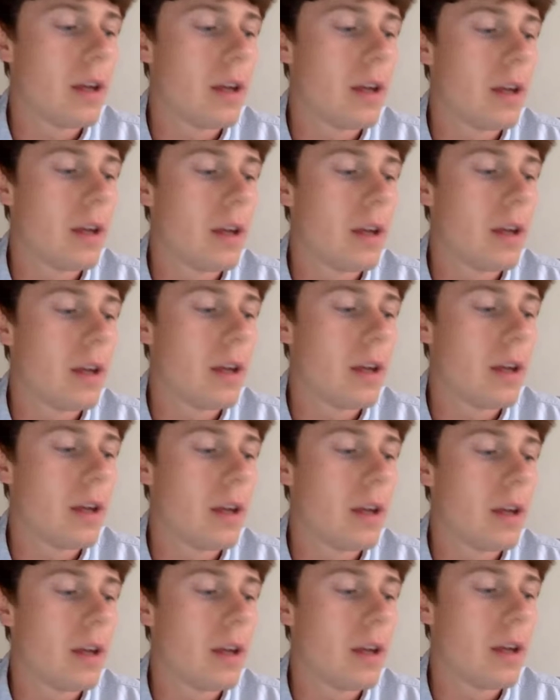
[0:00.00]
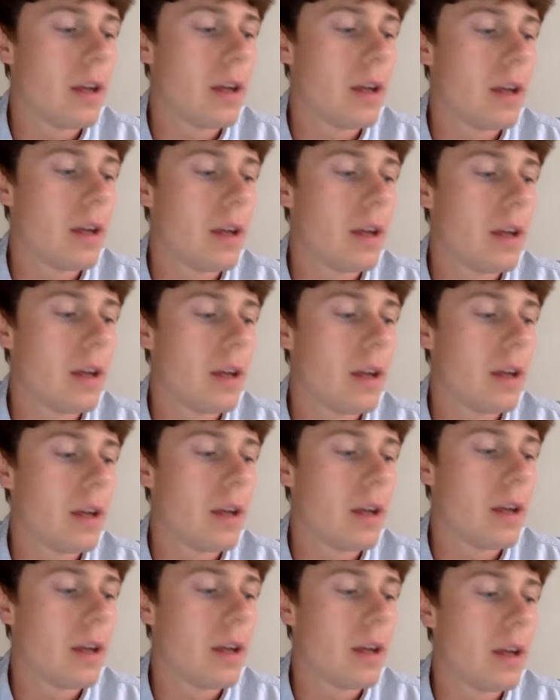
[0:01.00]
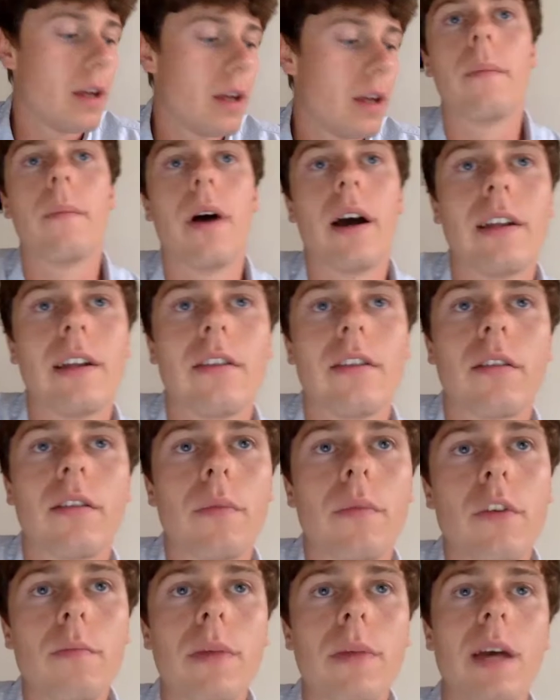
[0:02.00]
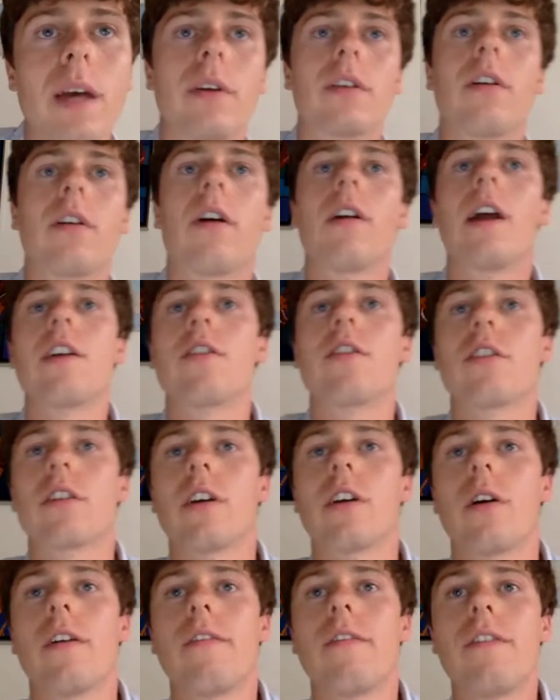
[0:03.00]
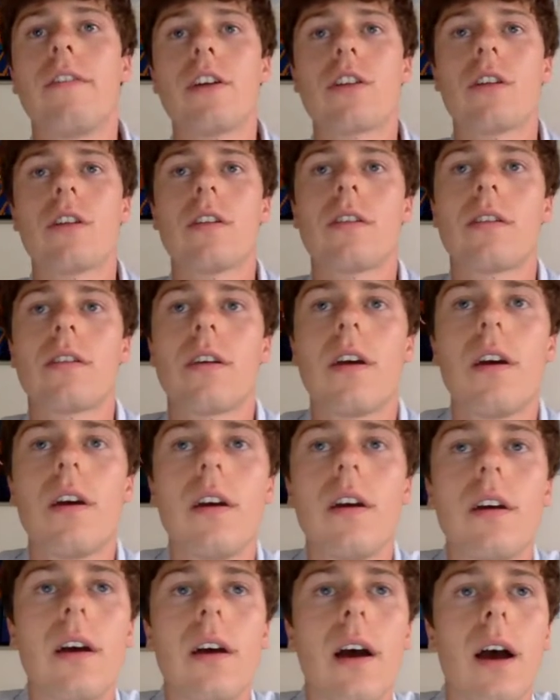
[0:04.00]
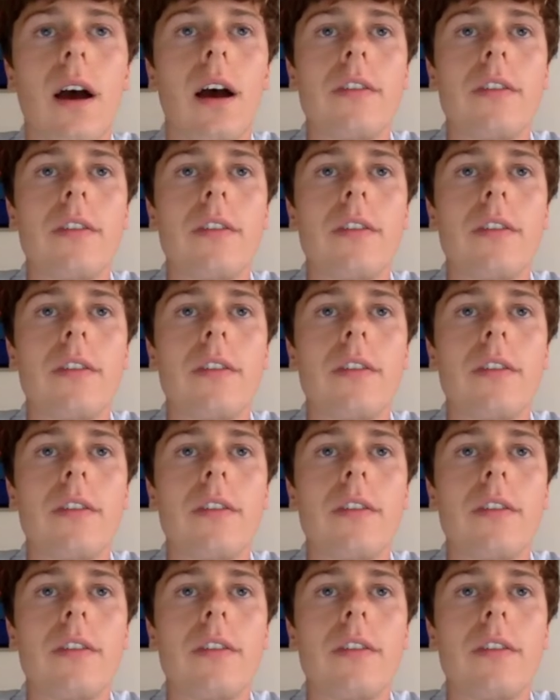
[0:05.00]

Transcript: So in an attempt to quantify this, I did some Spearman correlation coefficients.